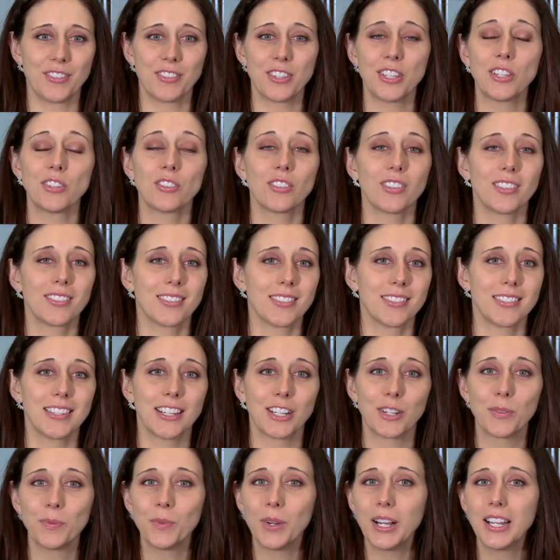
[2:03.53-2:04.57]
So you just
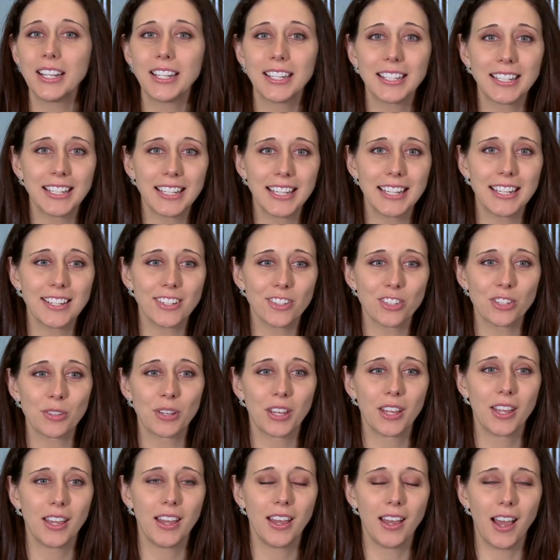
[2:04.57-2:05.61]
stick one in each
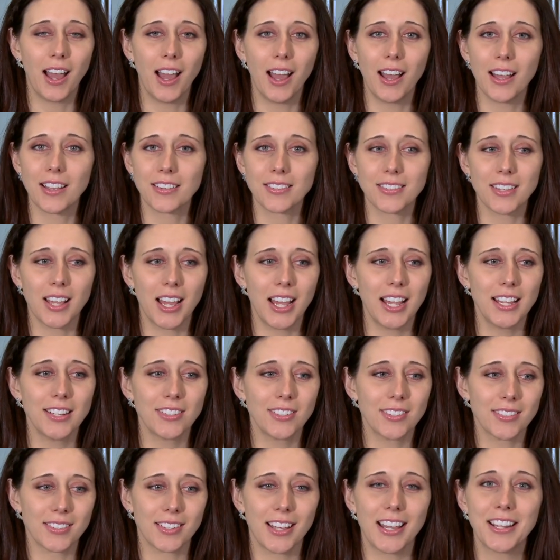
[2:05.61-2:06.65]
uh,
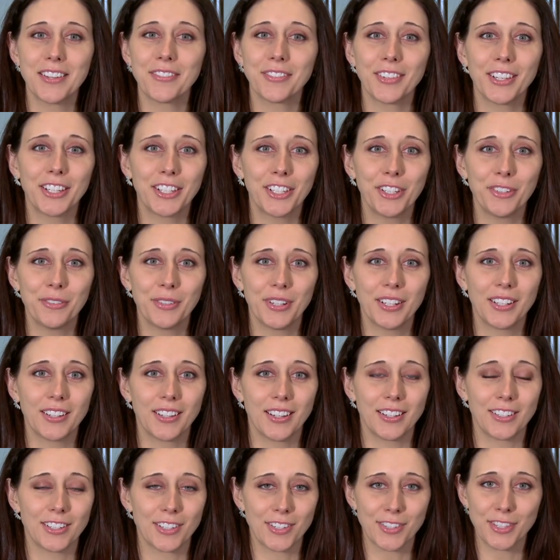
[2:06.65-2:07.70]
side, just kind of like you would
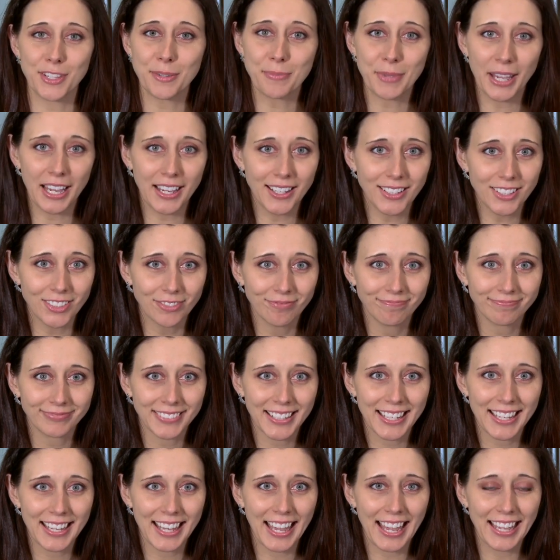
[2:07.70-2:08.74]
a nursing pad,
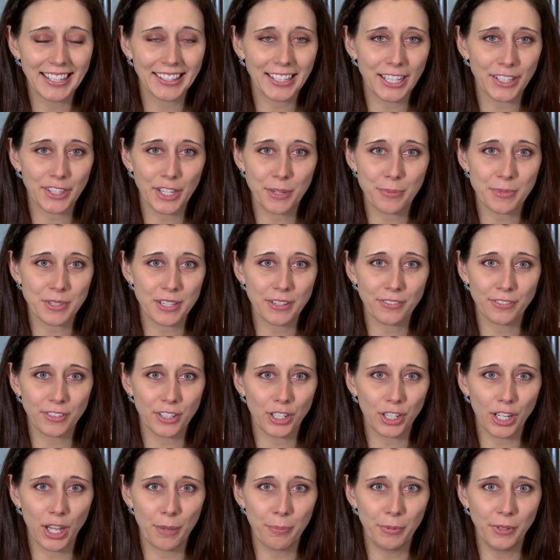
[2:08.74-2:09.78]
and let them sit
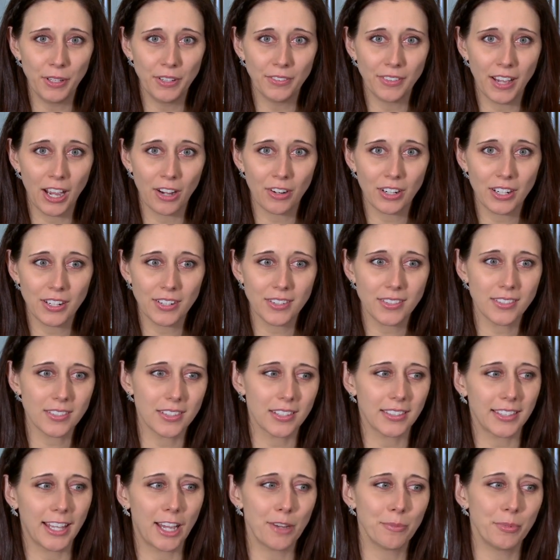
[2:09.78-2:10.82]
for a couple of hours.
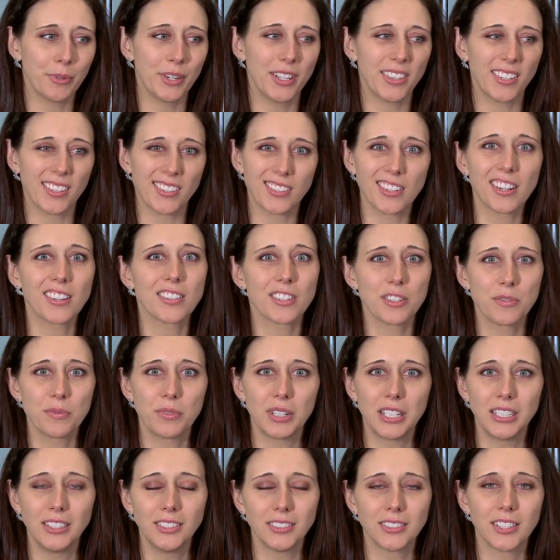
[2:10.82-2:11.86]
At that point, they'll start to
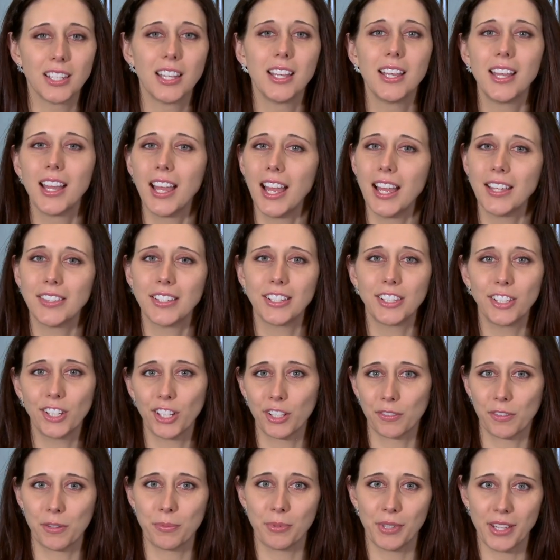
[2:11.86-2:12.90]
wilt, and then you
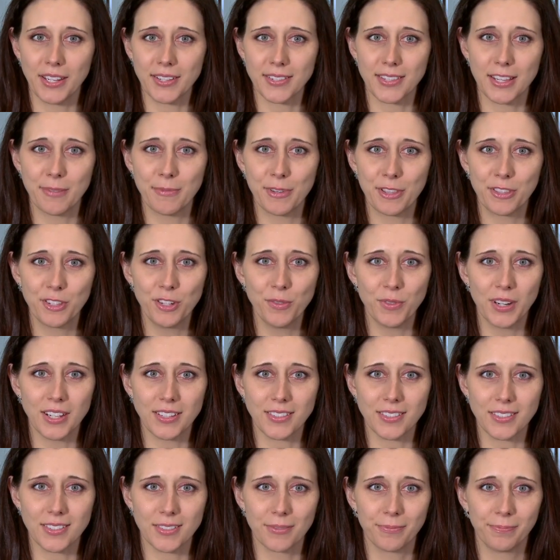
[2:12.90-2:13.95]
can replace them with new
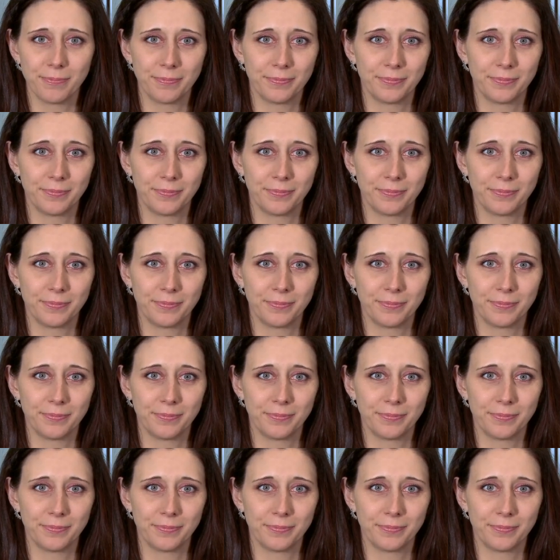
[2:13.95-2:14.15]
ones.